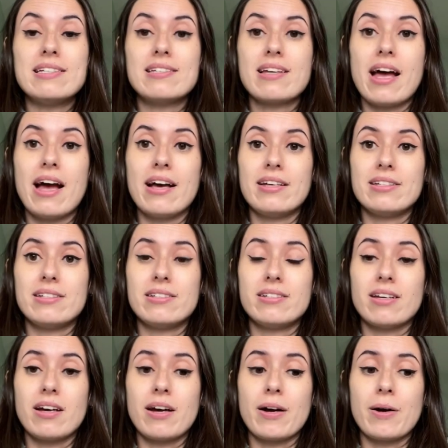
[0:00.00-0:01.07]
as
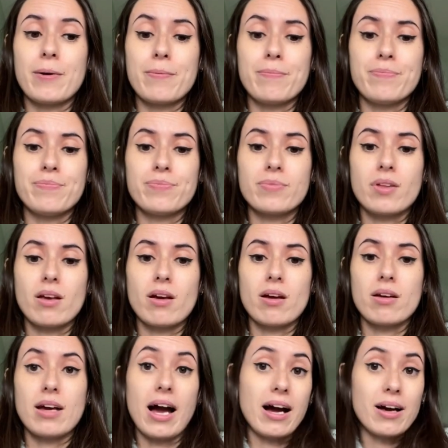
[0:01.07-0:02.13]
um,
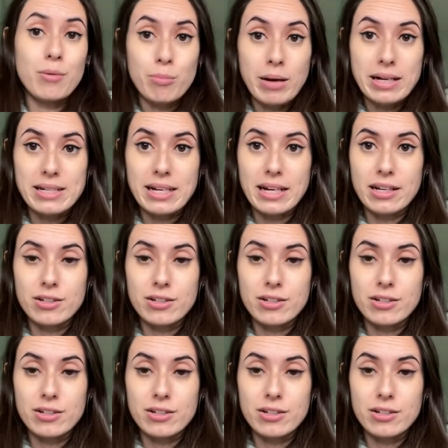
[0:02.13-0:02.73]
yeah, a bedding.